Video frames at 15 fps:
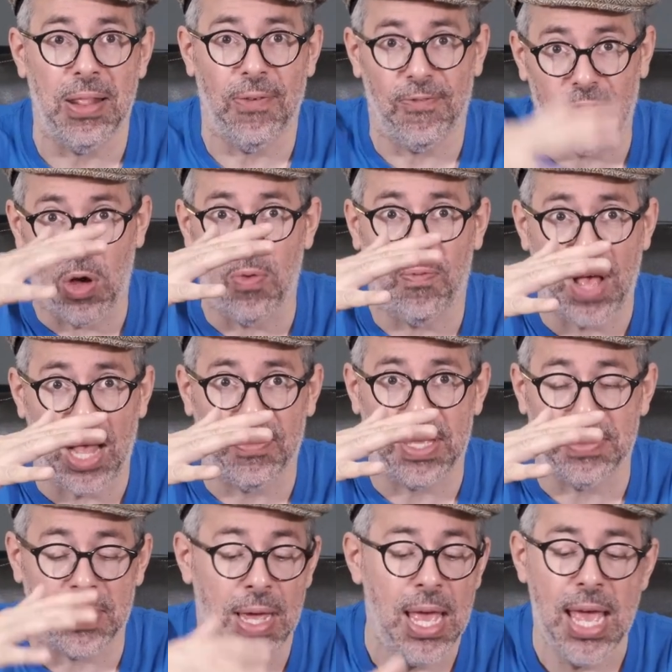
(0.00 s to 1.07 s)
the float valve
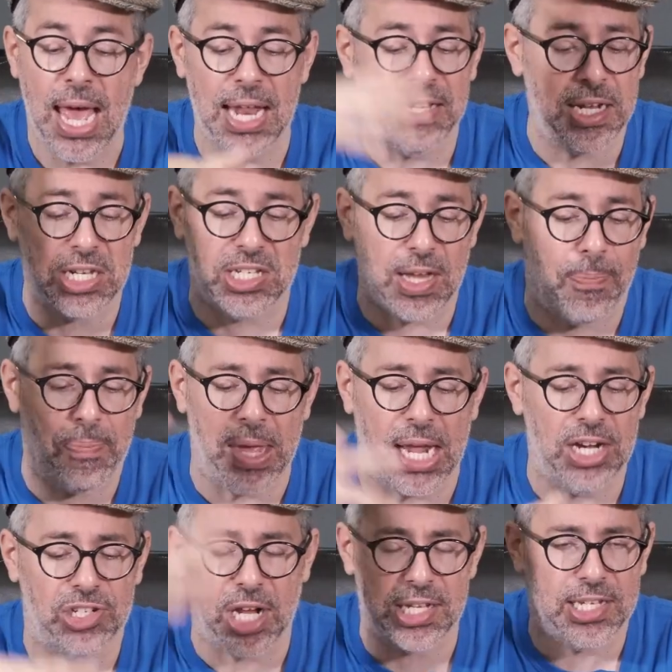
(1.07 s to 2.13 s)
comes up, and it does something,
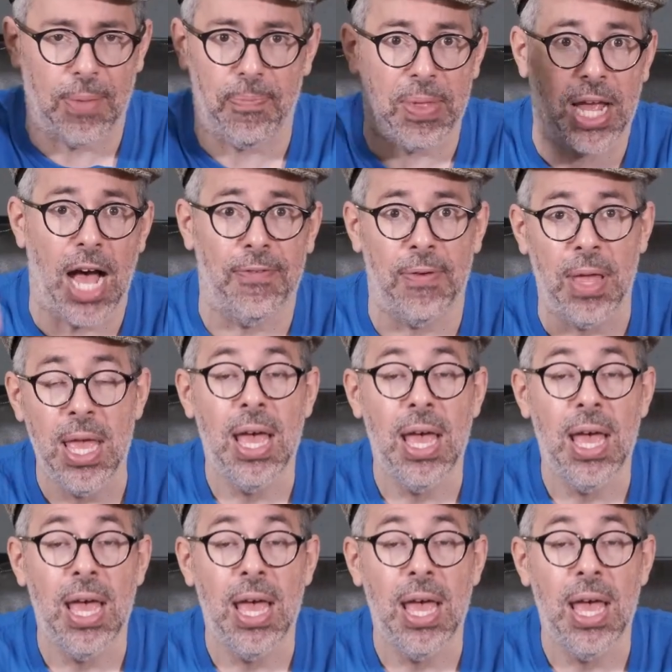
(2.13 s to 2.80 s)
it shuts something off.